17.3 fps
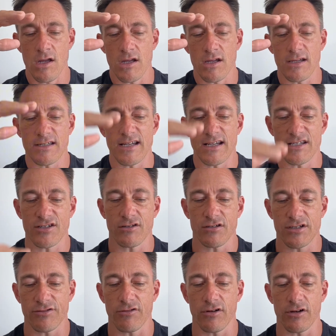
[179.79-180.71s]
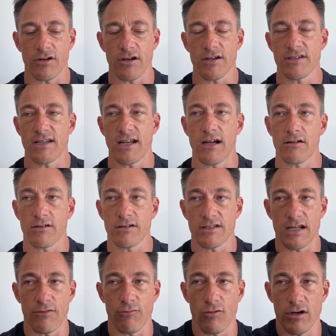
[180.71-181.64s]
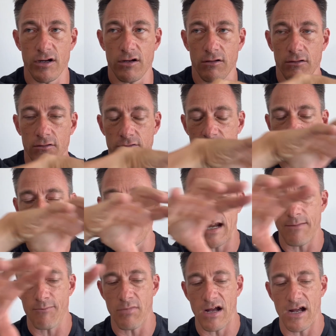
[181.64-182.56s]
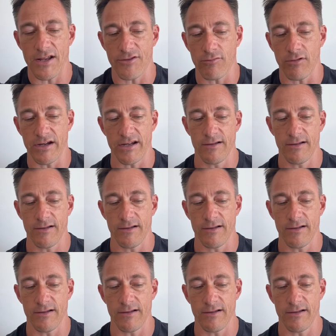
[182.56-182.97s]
your testosterone goes down because they work along the same pathway.